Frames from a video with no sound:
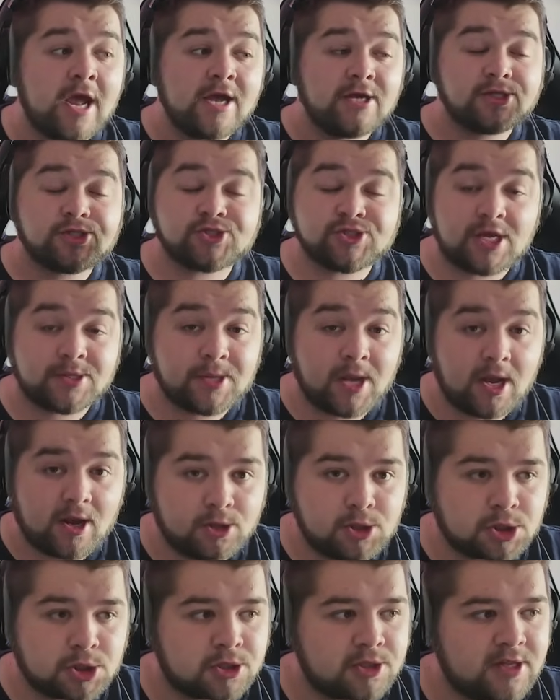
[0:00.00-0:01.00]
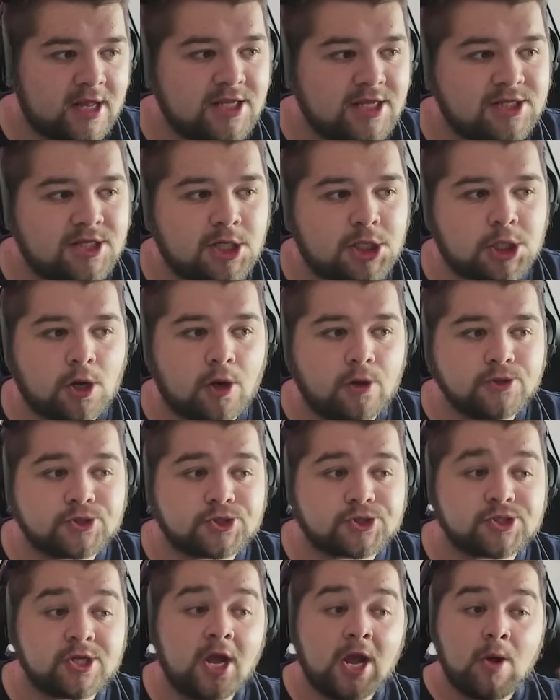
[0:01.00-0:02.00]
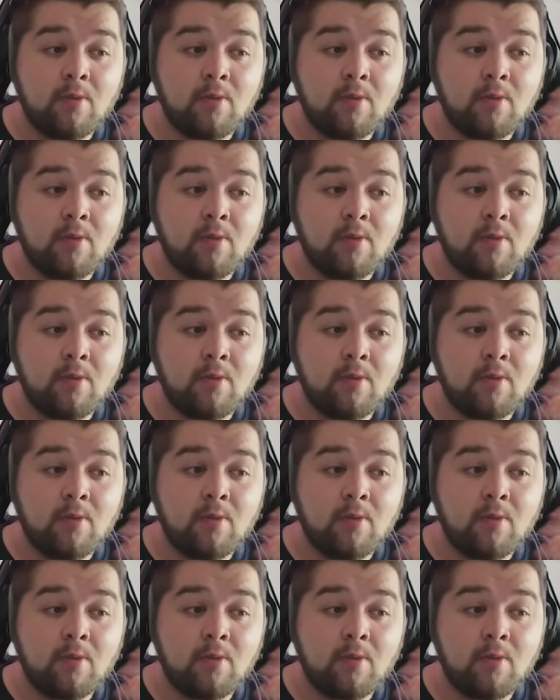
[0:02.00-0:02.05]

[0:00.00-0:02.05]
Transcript: 780 shots.